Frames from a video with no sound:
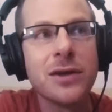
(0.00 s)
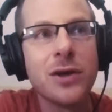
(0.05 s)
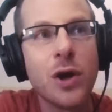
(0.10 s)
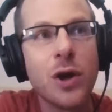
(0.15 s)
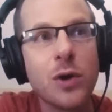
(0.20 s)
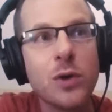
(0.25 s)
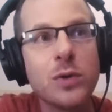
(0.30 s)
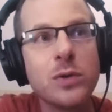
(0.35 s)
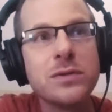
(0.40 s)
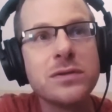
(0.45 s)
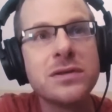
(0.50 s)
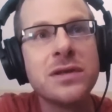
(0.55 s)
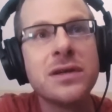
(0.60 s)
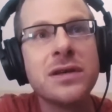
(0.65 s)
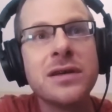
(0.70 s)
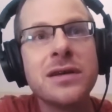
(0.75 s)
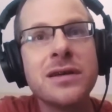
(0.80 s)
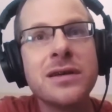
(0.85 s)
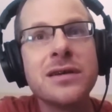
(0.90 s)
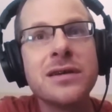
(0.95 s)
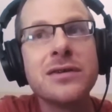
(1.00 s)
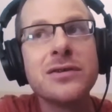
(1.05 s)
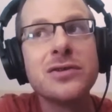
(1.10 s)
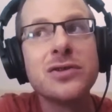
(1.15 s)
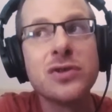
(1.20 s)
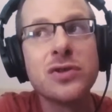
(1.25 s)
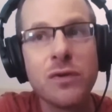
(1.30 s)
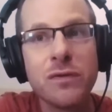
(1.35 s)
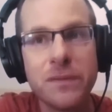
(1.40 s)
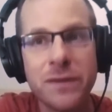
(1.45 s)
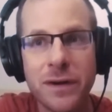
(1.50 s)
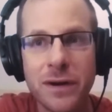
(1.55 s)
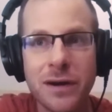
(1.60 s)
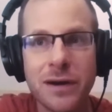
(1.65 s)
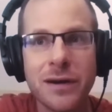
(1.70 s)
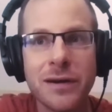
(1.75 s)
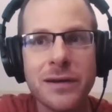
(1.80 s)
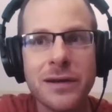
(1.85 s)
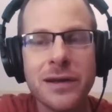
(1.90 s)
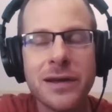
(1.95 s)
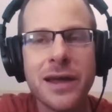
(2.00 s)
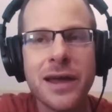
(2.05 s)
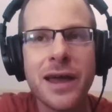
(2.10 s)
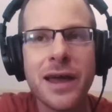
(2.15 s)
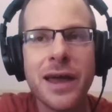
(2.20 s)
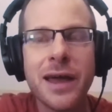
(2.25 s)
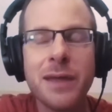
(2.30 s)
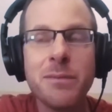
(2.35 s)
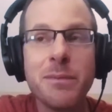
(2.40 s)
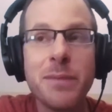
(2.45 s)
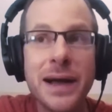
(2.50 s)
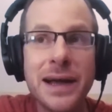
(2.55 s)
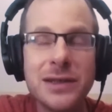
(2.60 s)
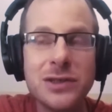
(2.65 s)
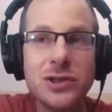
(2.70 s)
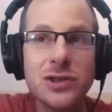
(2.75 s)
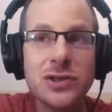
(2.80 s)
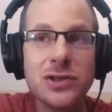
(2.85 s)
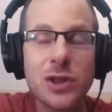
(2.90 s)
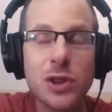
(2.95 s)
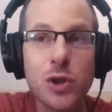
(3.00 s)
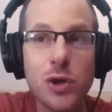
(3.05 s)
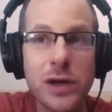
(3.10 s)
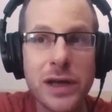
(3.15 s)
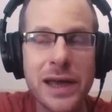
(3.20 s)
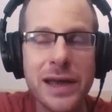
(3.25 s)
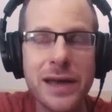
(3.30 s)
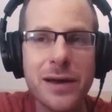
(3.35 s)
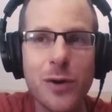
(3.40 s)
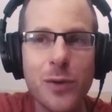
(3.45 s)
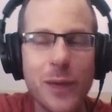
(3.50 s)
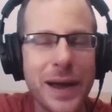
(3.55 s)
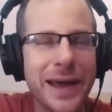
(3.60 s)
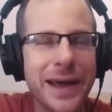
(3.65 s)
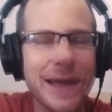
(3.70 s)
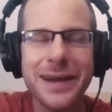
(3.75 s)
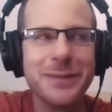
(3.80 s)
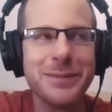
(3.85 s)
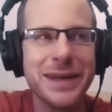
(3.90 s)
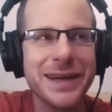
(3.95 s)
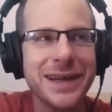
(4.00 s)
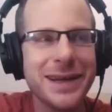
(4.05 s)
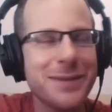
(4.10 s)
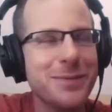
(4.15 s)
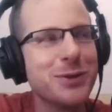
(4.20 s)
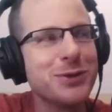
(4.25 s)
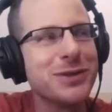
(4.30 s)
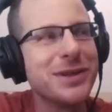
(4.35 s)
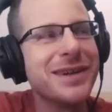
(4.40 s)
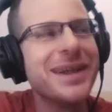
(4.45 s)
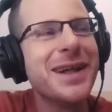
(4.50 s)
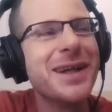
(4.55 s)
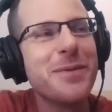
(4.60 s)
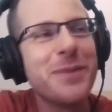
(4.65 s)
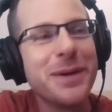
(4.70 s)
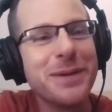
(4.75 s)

goes so far and by just looking away, and I'm getting emotional,